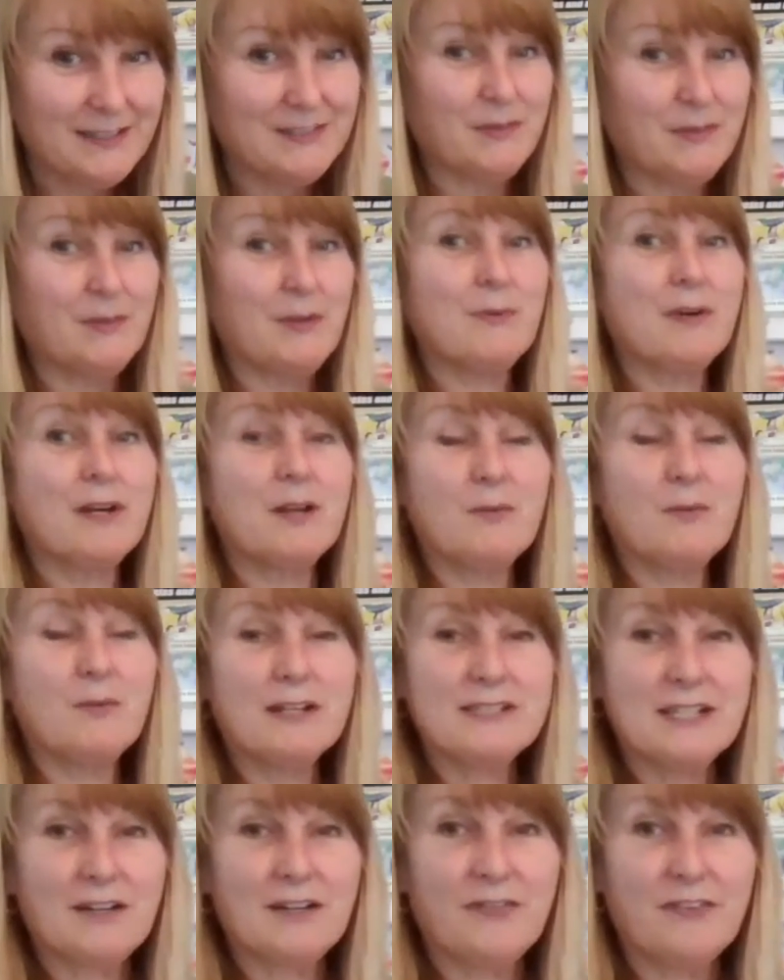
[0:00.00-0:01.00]
So we want to
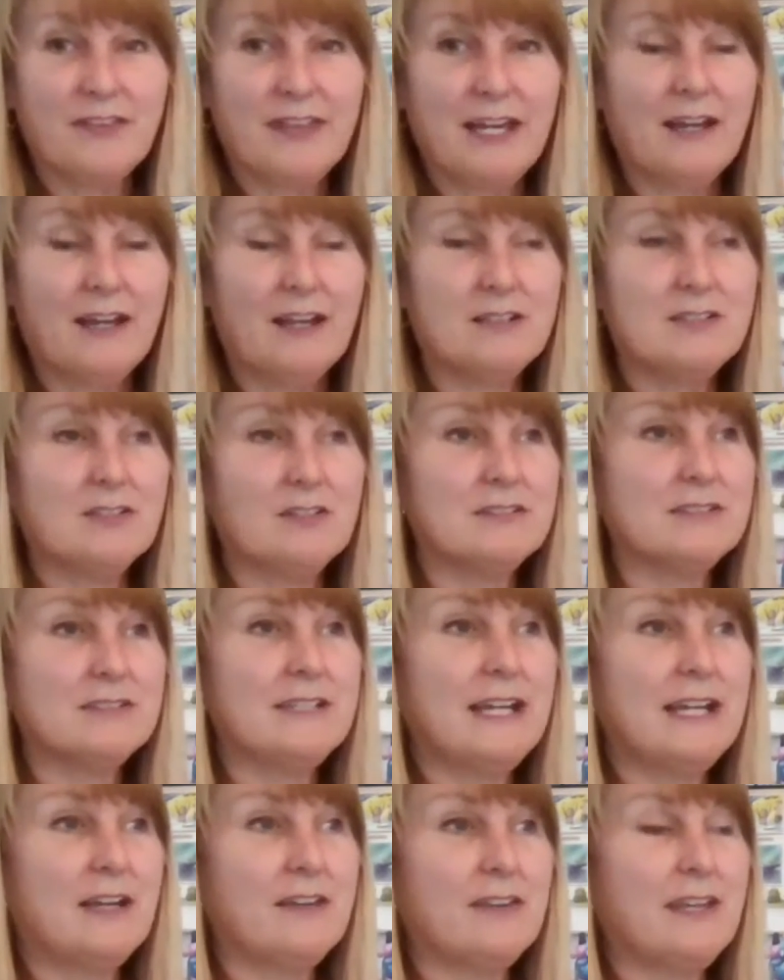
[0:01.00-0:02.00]
watch out for that. Adults
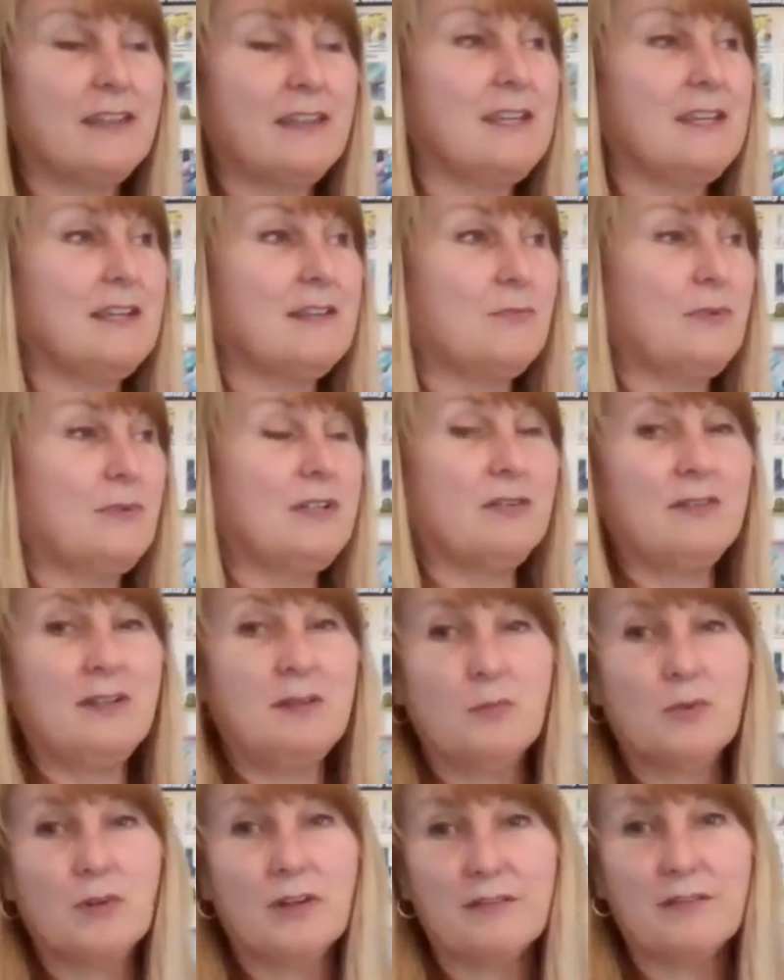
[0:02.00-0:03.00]
now, they think we don't
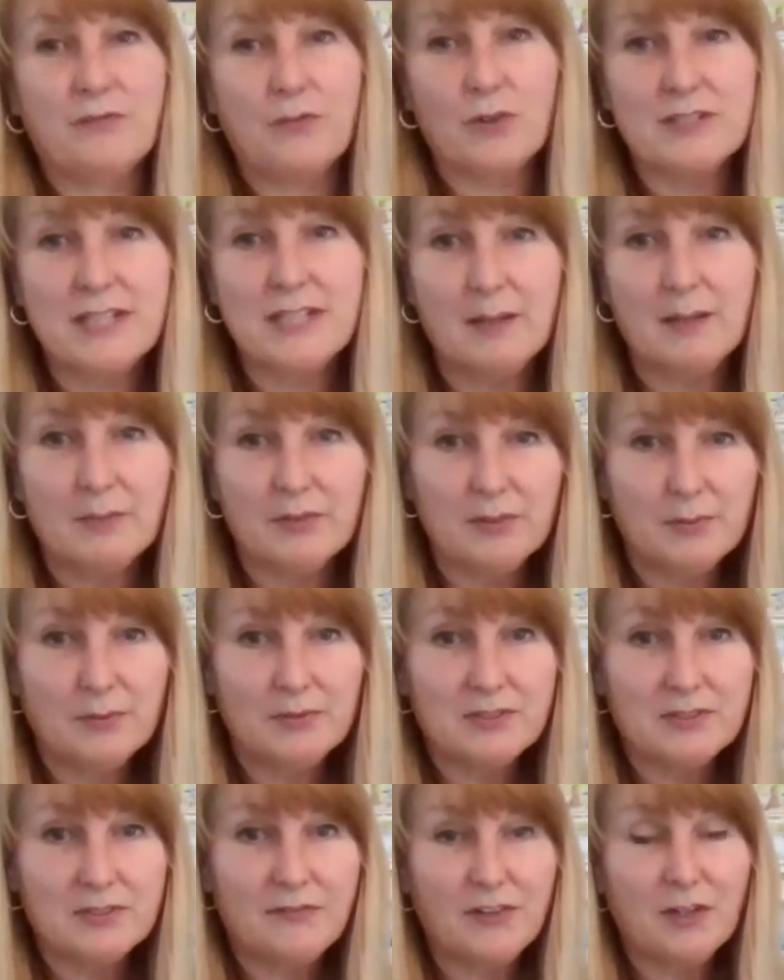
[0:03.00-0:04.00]
need more than four
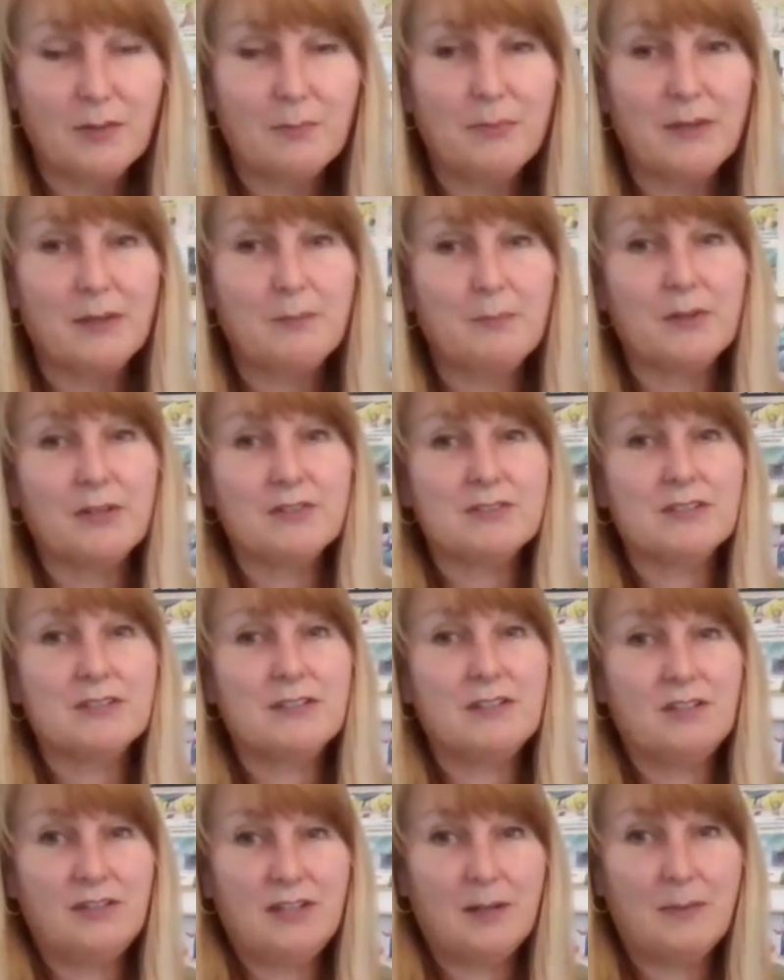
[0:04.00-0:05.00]
tablespoons. If you're a big
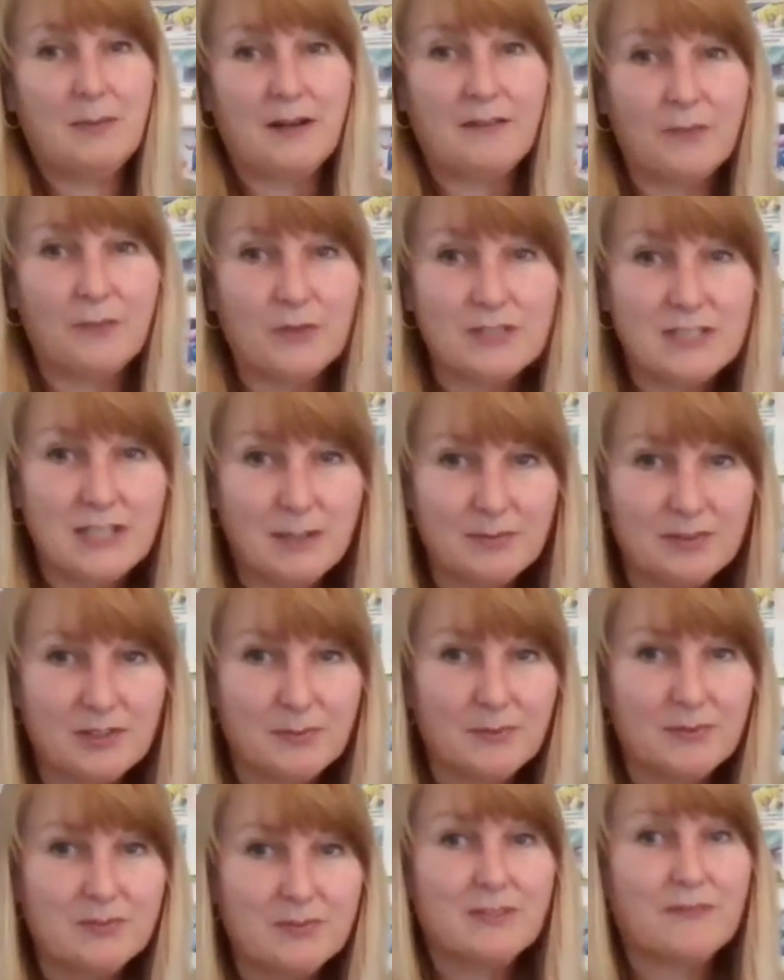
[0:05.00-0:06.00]
person, you need about four
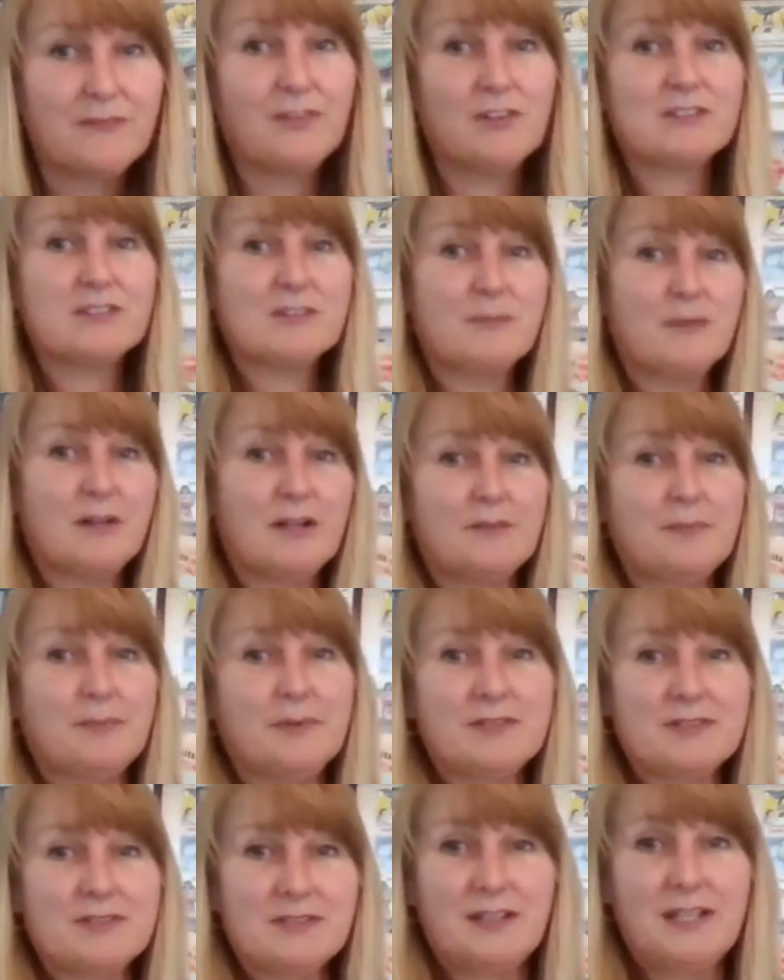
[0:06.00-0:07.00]
tablespoons. If you're a small
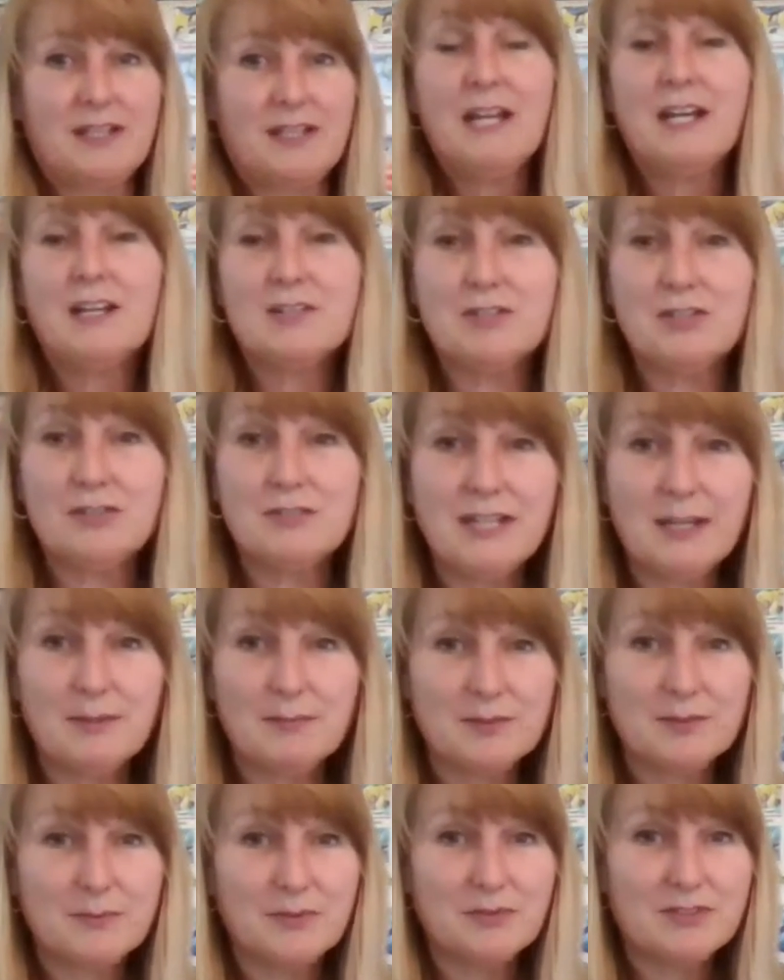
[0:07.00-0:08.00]
person, two
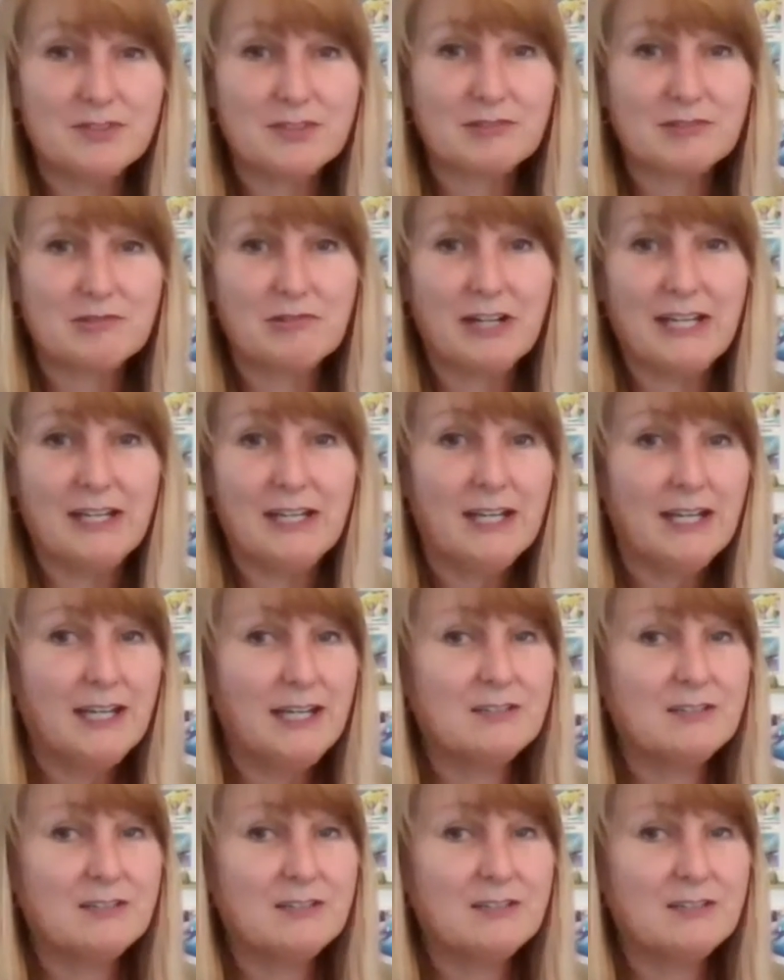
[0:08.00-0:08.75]
tablespoons is great.